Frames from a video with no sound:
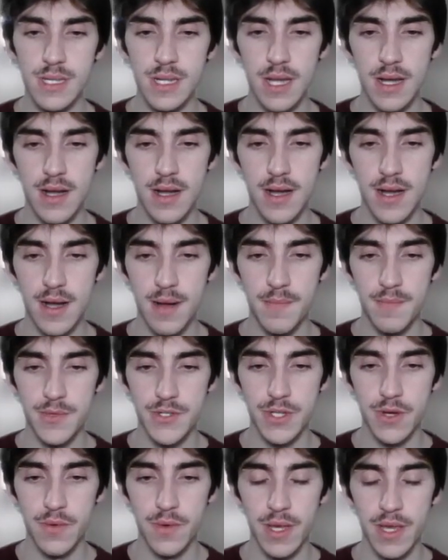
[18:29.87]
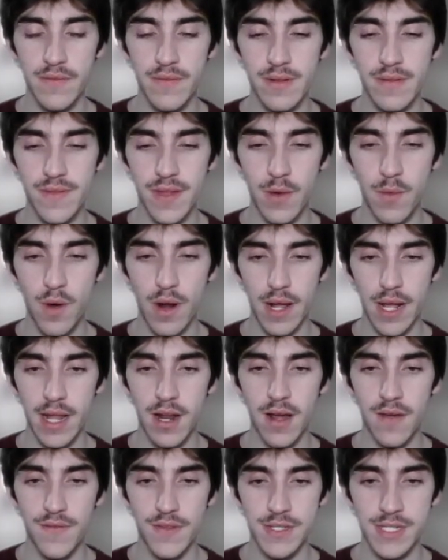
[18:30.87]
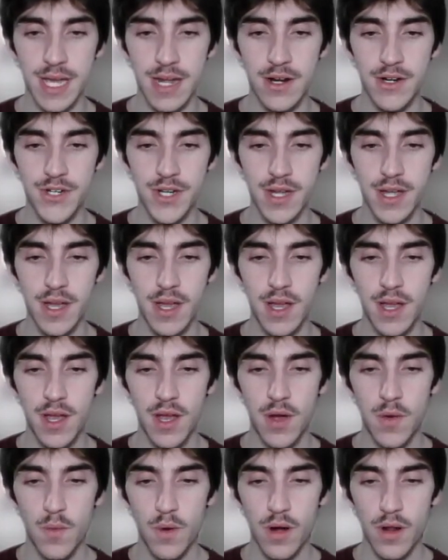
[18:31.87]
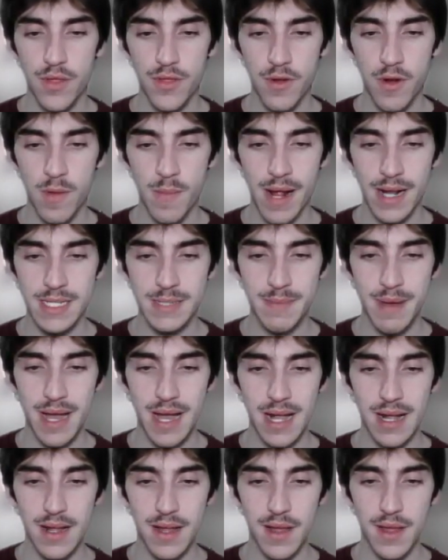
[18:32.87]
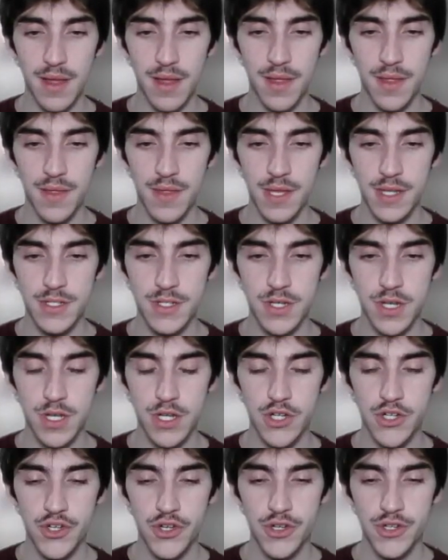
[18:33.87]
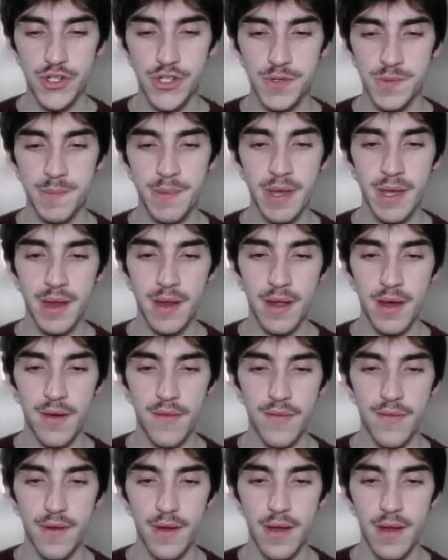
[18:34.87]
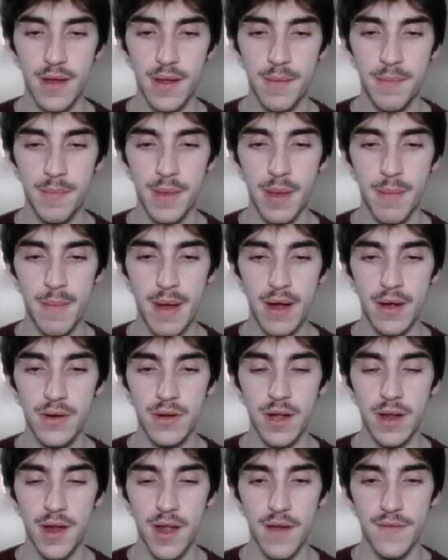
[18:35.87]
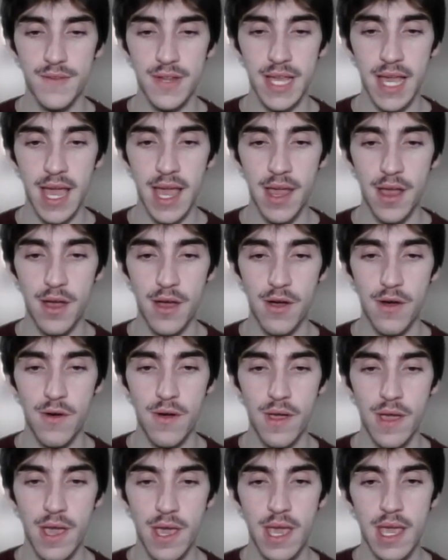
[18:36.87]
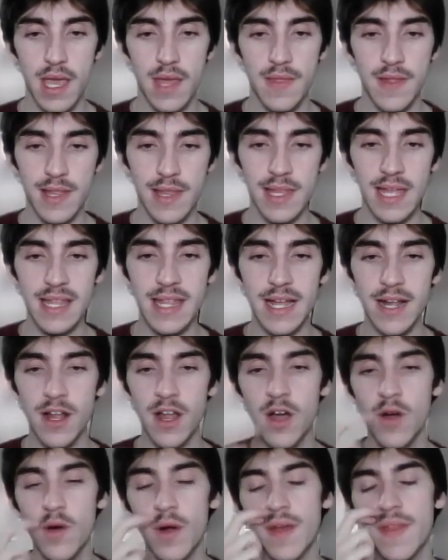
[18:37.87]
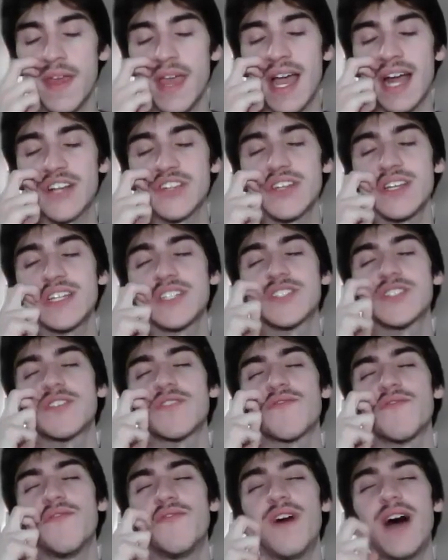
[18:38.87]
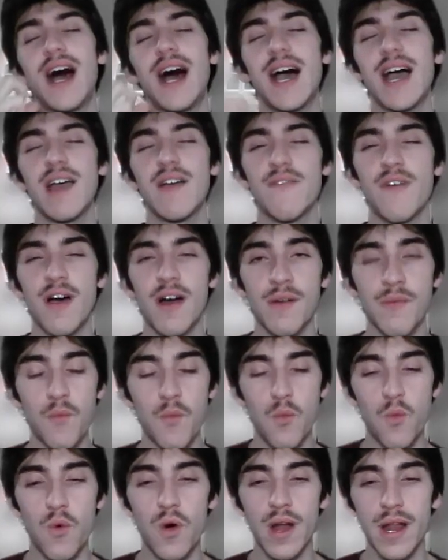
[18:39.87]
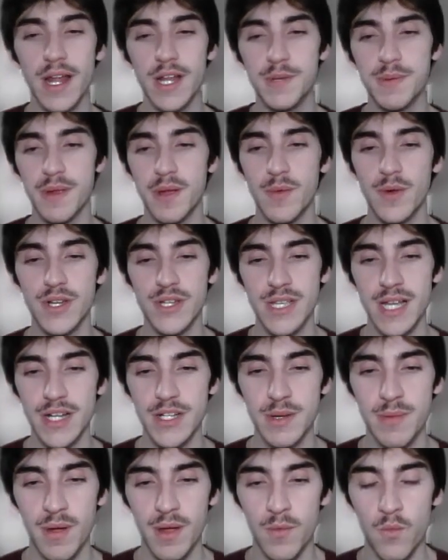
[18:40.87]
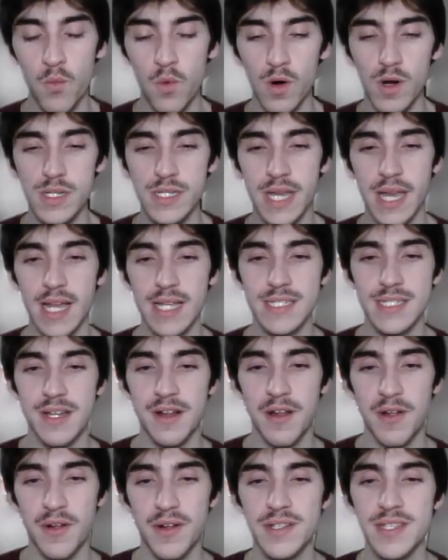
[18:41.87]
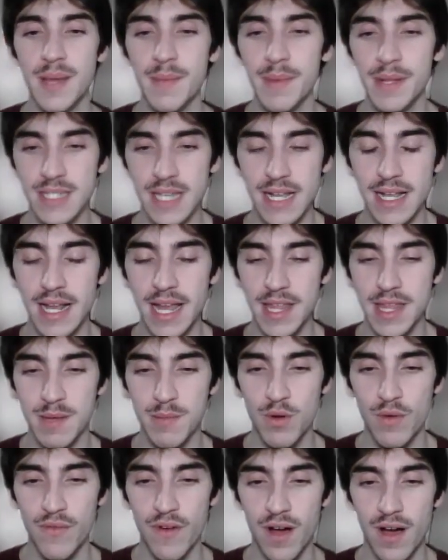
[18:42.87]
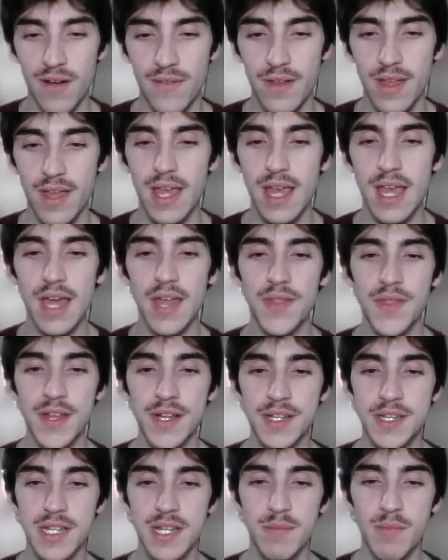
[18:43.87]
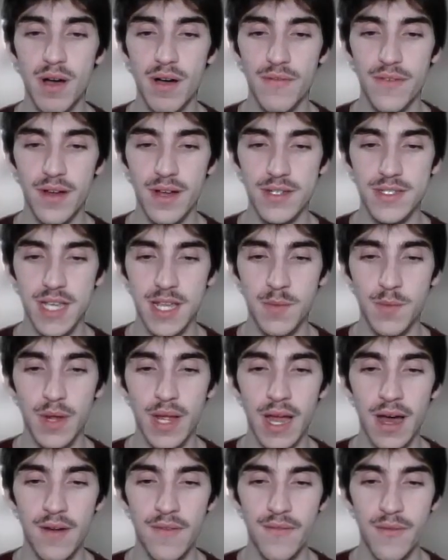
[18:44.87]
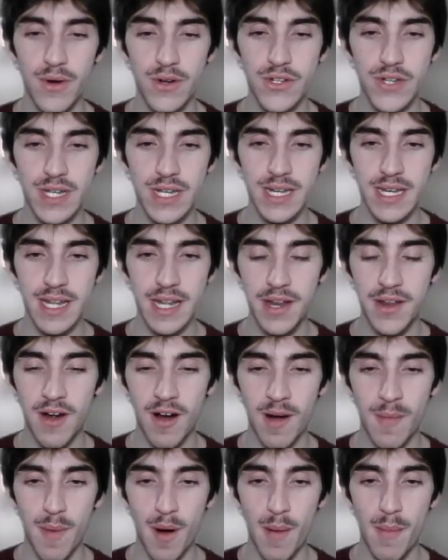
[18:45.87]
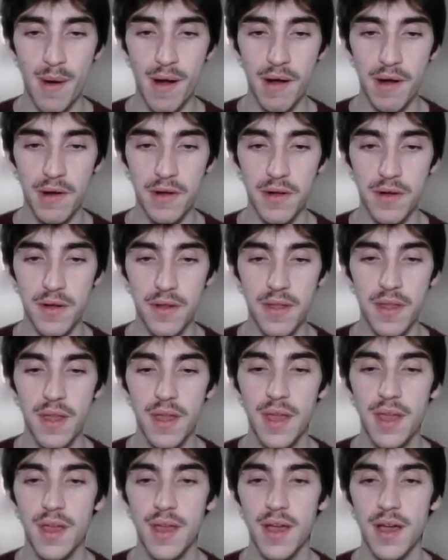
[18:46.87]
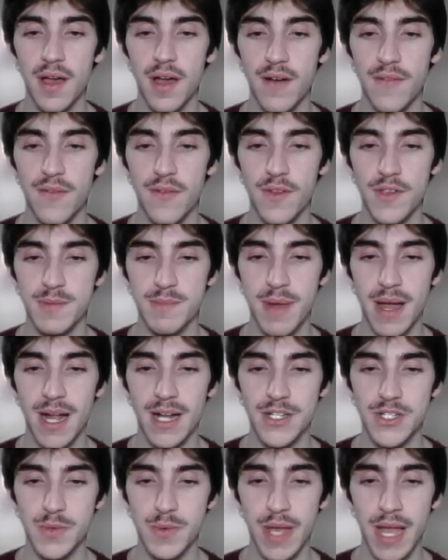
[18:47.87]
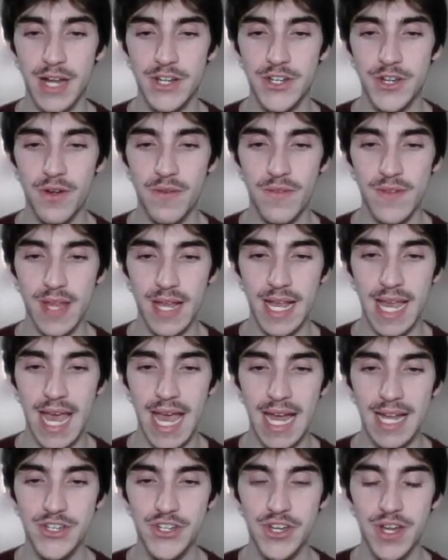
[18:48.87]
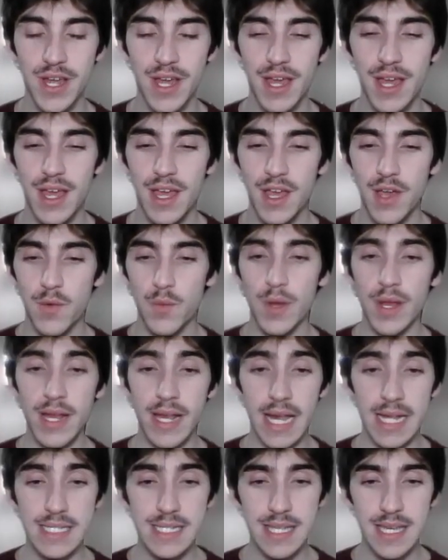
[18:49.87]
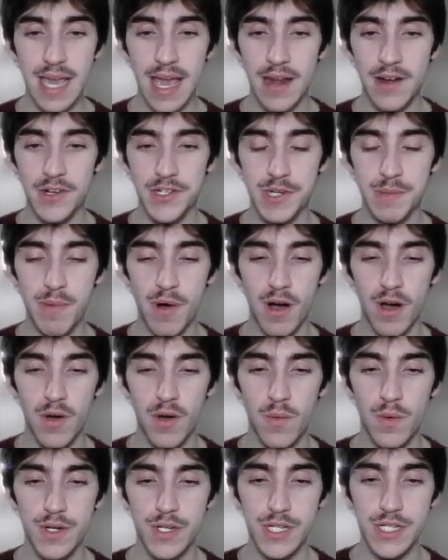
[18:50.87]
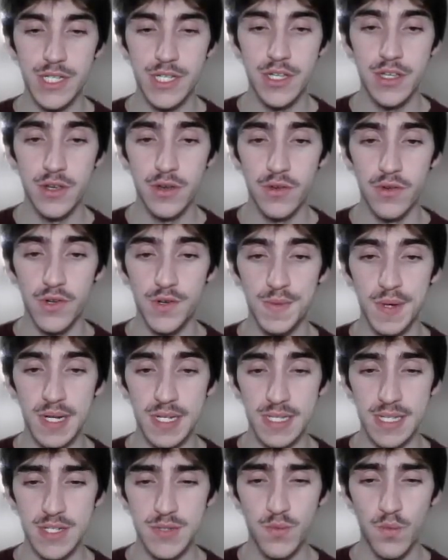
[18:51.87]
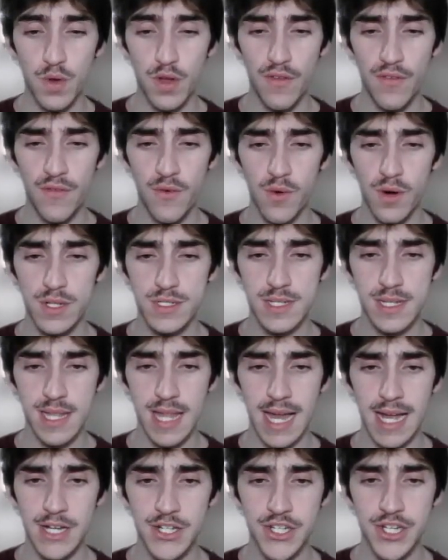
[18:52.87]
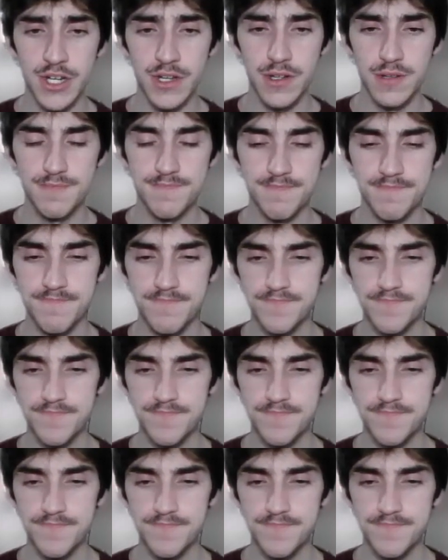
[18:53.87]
So even if they want to get off this energy, we're going to throw it back-to-back. This should just be about enough to KO. They let that go, and they actually survive on 1 HP, which is actually probably worst case scenario, because that means they get the move off, they debuff us, and we unfortunately need our Barbaracle for this match. So we actually go for the catch. We get to the energy ball, which is huge because this will force the last shield.